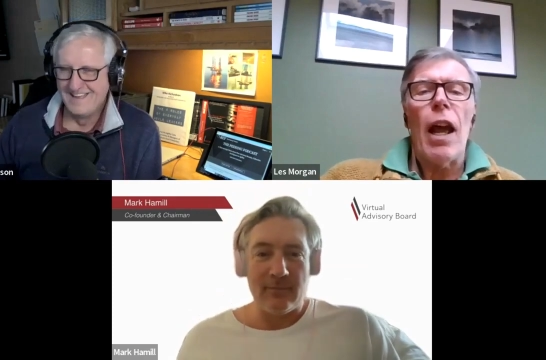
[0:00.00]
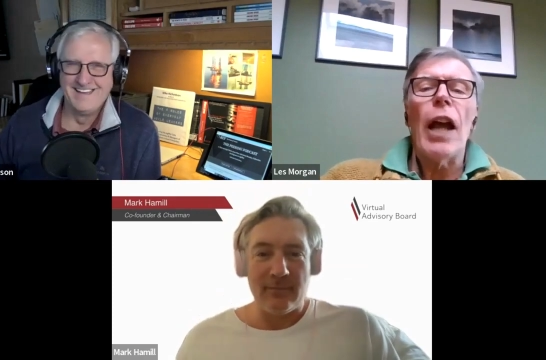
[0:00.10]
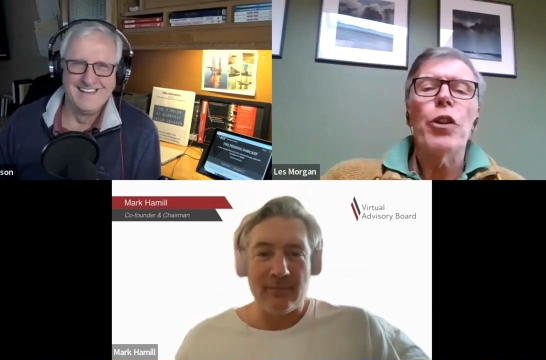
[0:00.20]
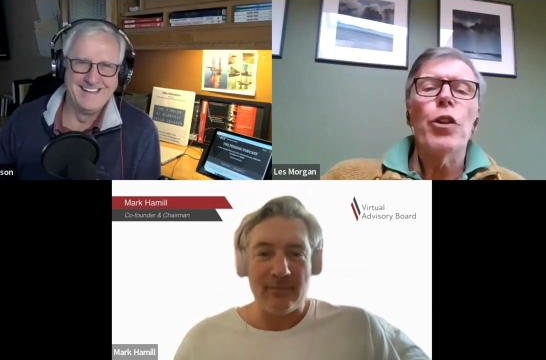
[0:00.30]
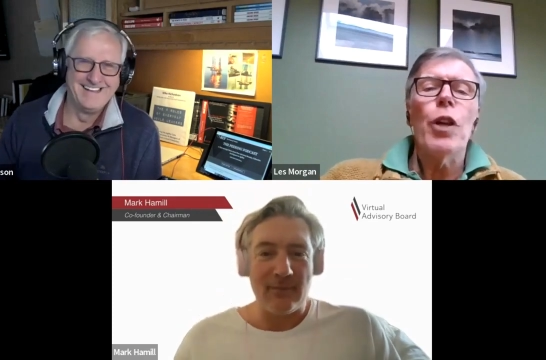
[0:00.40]
Speaker 1: I
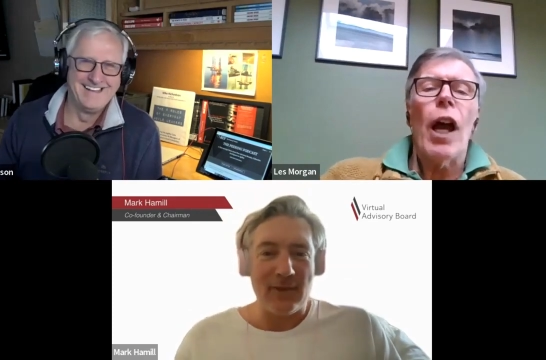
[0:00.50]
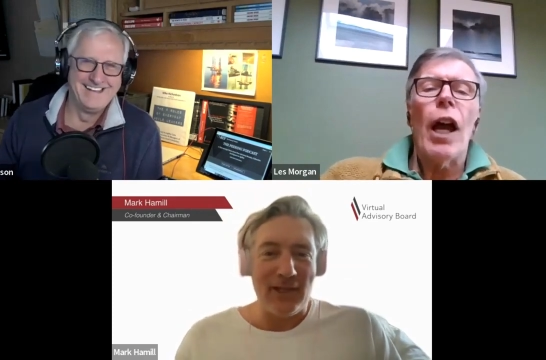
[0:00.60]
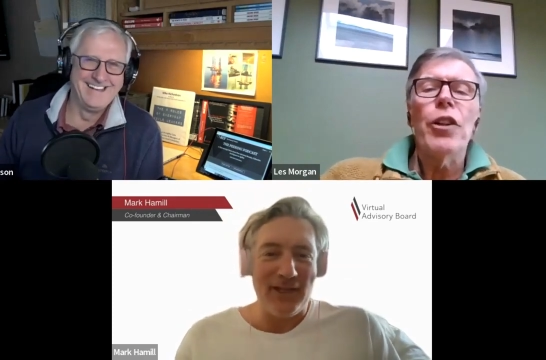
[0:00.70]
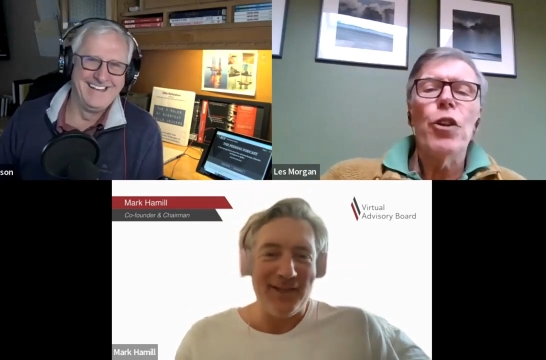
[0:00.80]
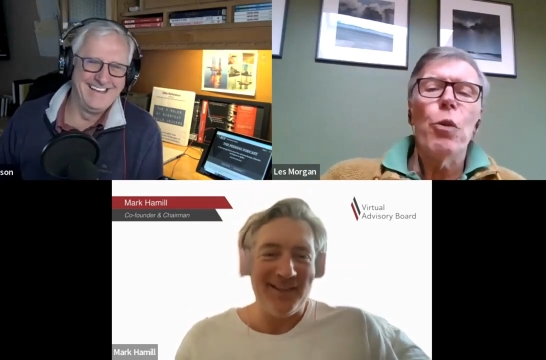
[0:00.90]
knew I
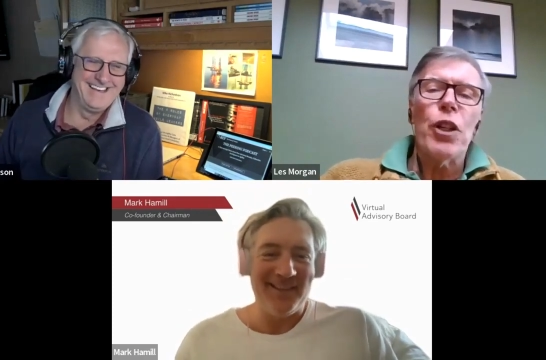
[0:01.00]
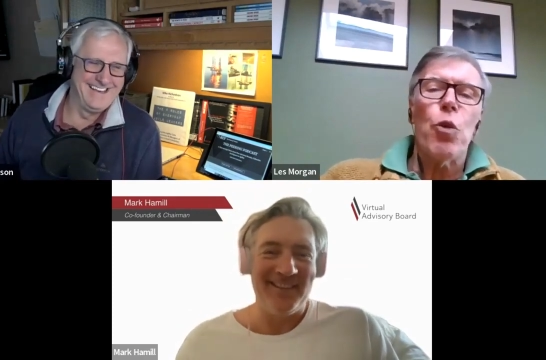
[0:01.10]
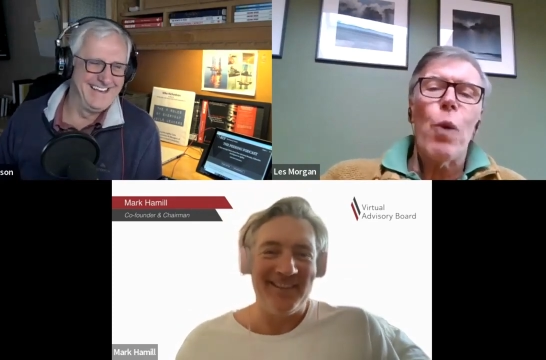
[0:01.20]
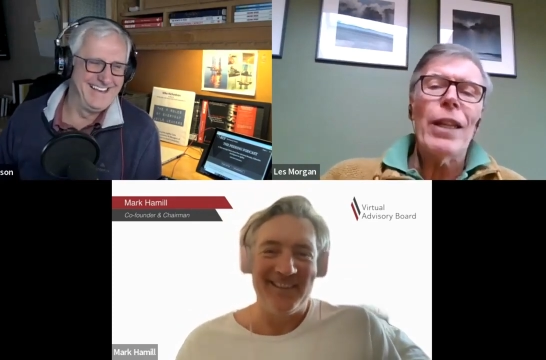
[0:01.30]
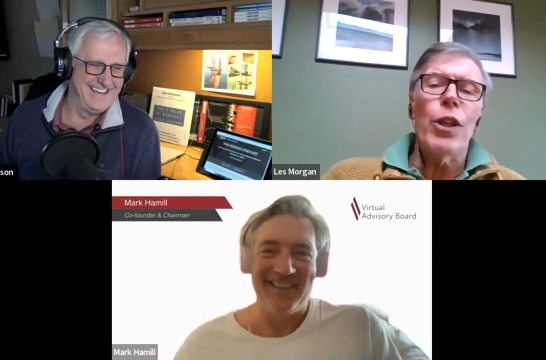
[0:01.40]
knew which
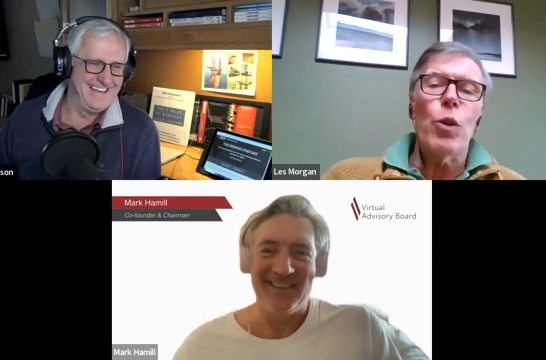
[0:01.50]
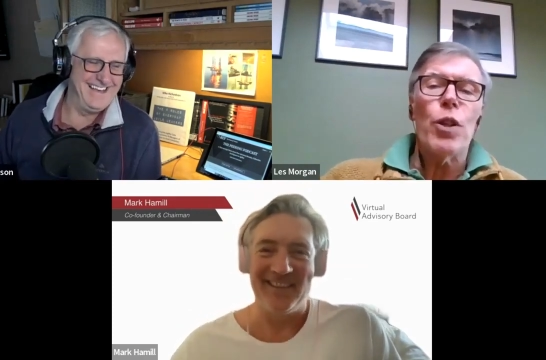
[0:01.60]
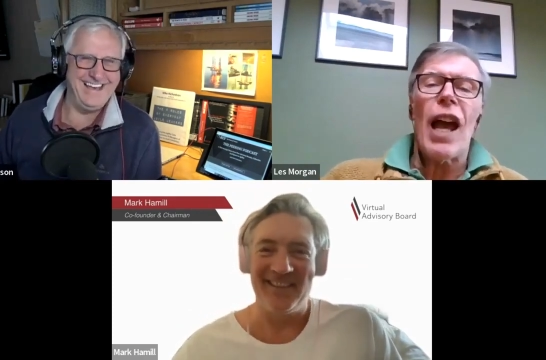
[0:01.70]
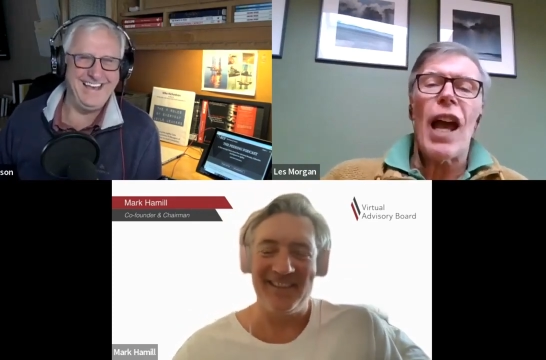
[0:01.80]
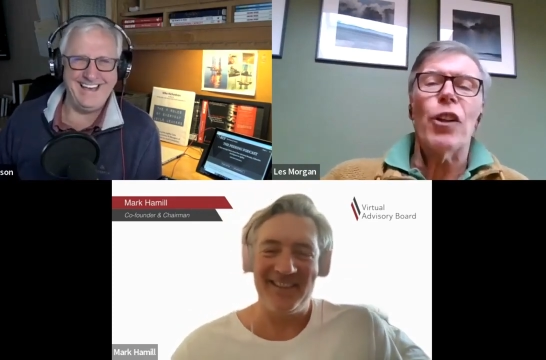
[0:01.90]
windows
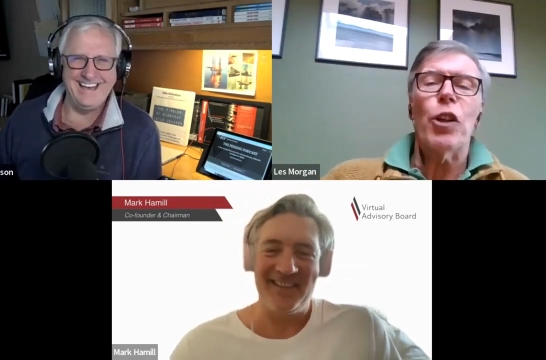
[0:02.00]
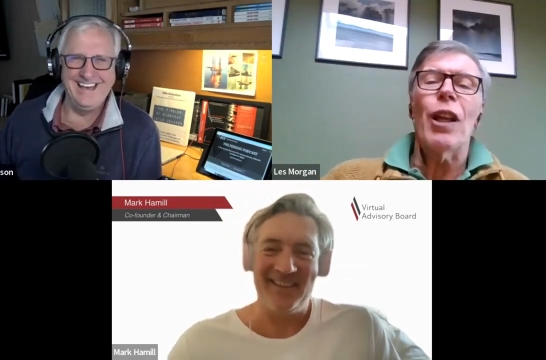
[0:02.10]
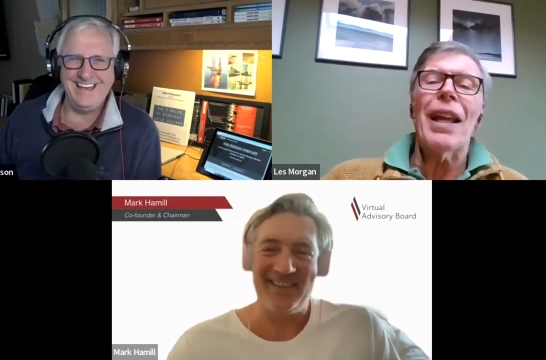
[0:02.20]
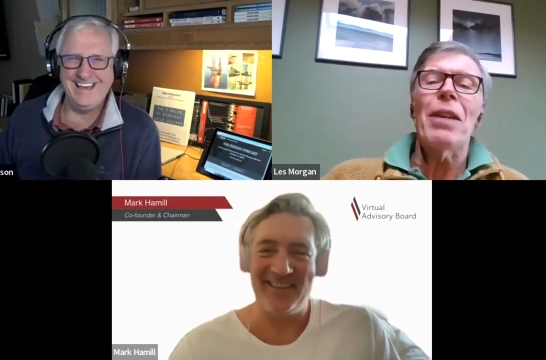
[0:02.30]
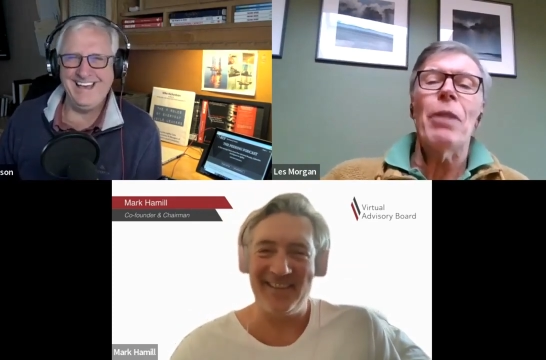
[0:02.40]
that I could
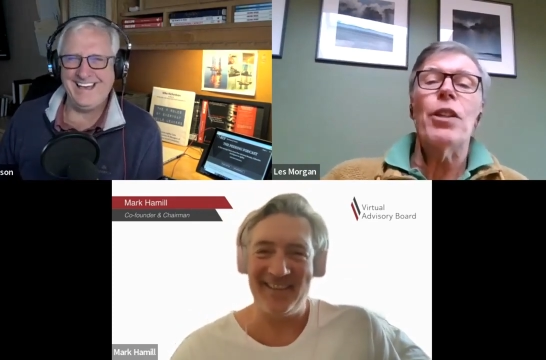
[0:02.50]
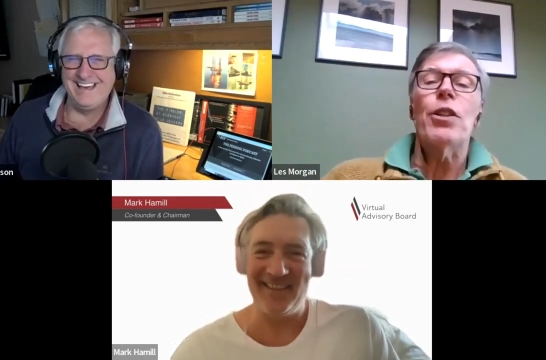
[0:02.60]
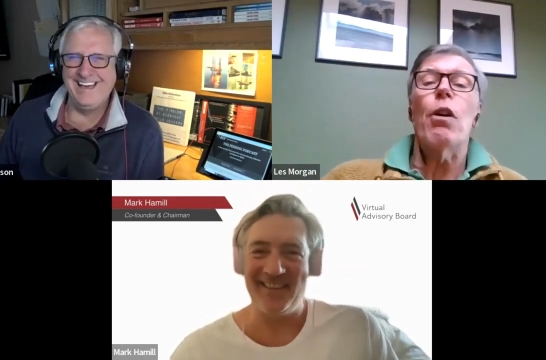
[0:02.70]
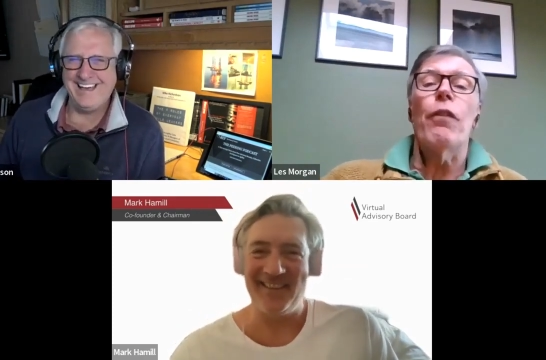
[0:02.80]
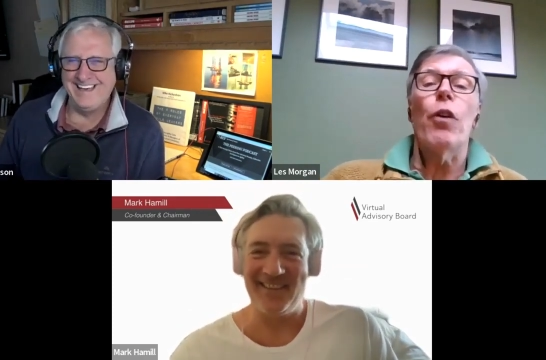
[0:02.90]
climb in
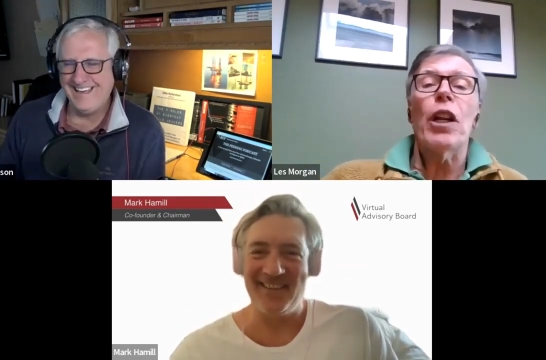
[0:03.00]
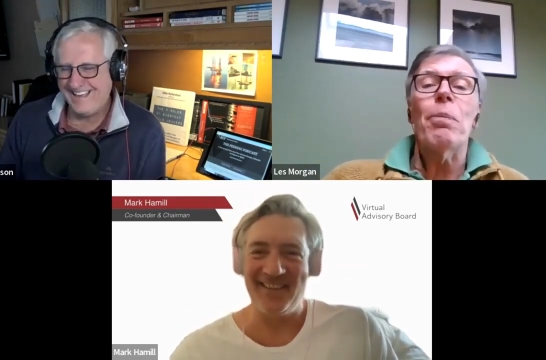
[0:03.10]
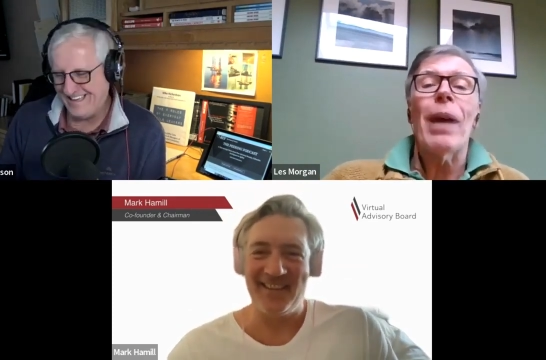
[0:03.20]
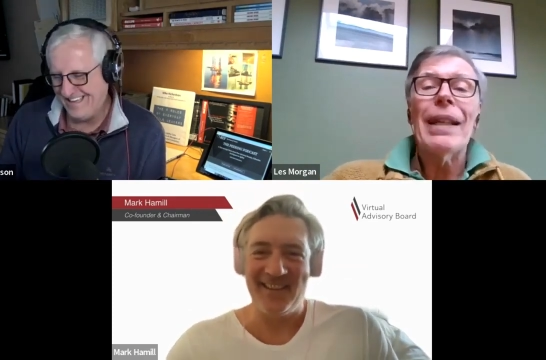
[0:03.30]
to avoid my